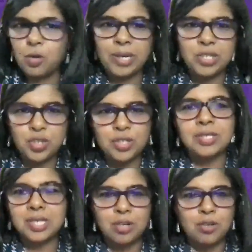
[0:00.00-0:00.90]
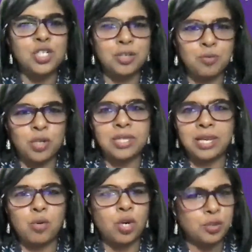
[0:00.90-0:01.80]
the questions he or she or
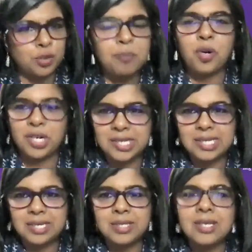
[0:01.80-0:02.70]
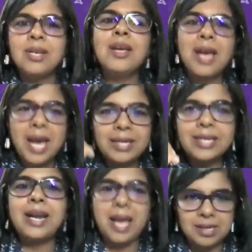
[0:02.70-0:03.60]
they want on the policies and
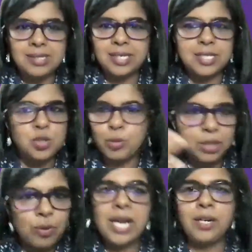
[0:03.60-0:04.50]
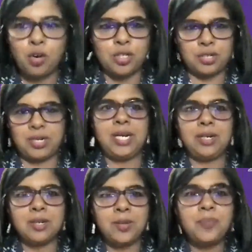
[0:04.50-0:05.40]
get access to it. Why not,
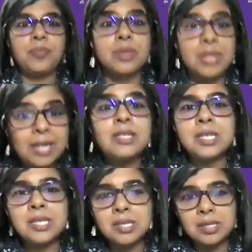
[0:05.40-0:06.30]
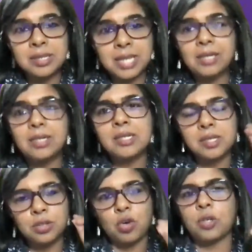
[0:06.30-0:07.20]
right? That is
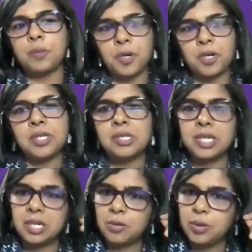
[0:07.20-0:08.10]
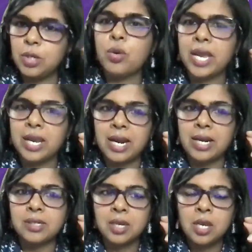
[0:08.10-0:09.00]
the thought process, Tina, we're looking
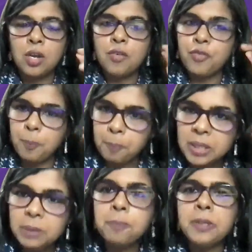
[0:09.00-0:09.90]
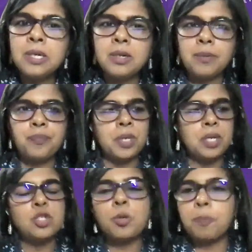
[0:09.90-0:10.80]
at for people.
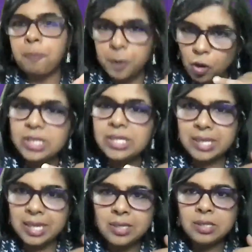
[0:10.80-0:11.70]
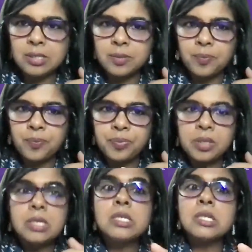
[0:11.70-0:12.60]
So process,
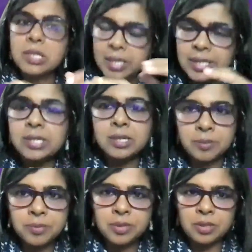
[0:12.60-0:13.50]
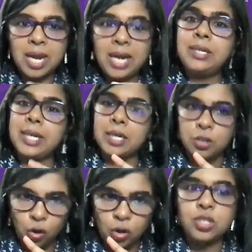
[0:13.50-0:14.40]
systems, and
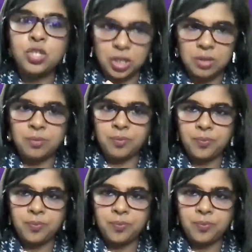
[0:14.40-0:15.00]
technology,